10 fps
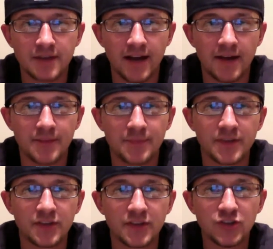
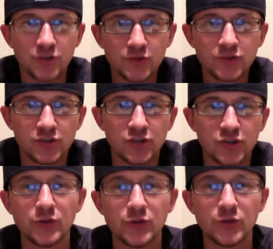
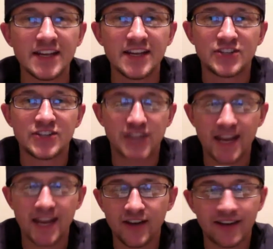YouTube channel.